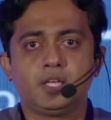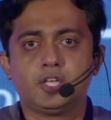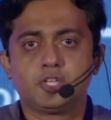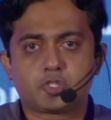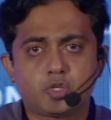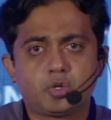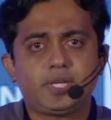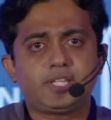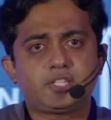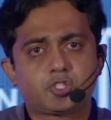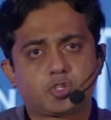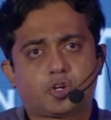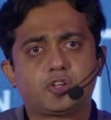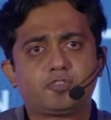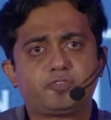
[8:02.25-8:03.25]
So it's
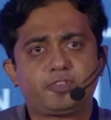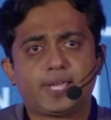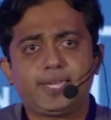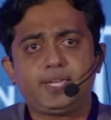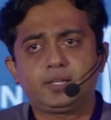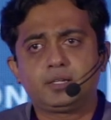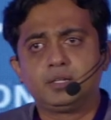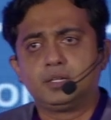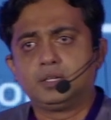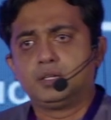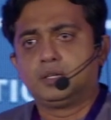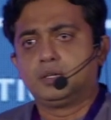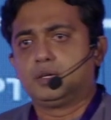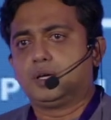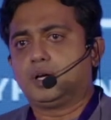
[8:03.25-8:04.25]
sort of like
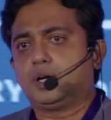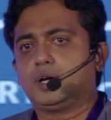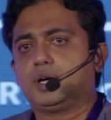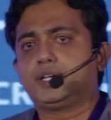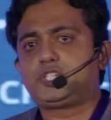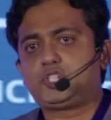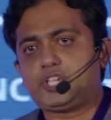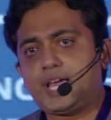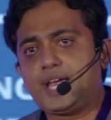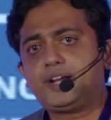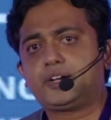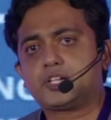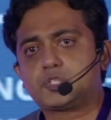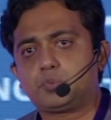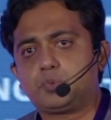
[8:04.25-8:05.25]
a shared
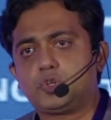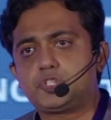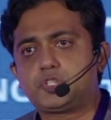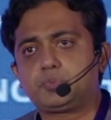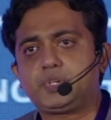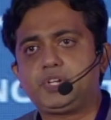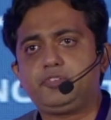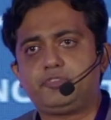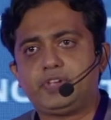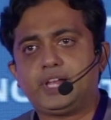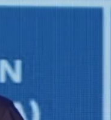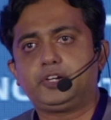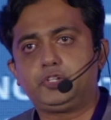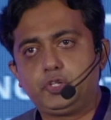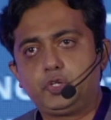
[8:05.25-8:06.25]
responsibility where
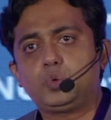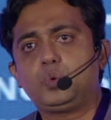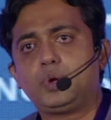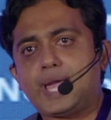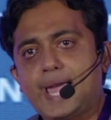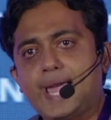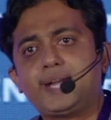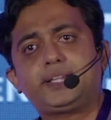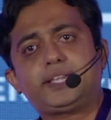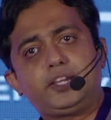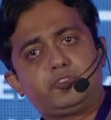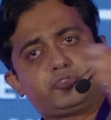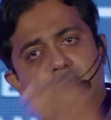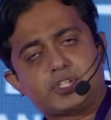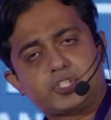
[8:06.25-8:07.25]
you and the
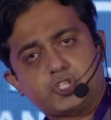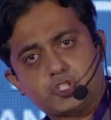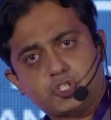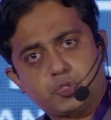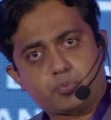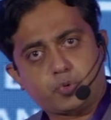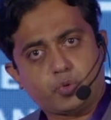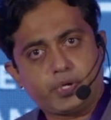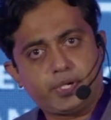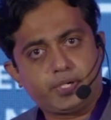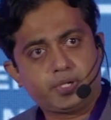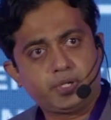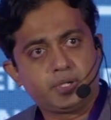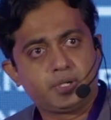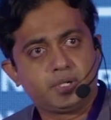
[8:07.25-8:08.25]
infrastructure provider